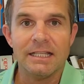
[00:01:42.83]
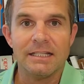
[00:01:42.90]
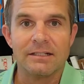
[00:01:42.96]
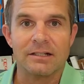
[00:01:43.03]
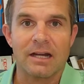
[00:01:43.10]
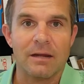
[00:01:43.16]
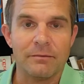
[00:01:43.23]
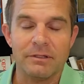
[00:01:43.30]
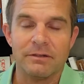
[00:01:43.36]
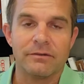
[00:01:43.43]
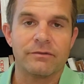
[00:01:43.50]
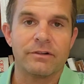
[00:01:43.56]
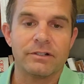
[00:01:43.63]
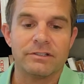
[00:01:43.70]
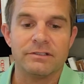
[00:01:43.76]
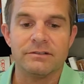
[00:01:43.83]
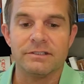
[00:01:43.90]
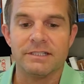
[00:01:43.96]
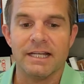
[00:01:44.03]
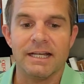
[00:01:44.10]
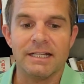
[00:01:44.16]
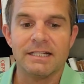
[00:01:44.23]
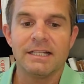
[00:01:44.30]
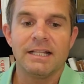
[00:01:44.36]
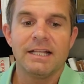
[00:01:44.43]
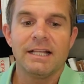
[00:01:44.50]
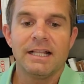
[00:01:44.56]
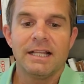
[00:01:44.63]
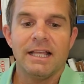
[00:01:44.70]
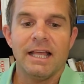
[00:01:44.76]
They're commonly referred to as that,
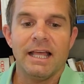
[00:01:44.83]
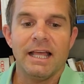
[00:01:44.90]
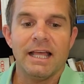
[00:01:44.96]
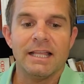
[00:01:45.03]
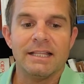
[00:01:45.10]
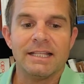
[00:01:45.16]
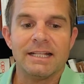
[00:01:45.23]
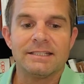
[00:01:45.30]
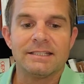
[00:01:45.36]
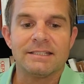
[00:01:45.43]
and that's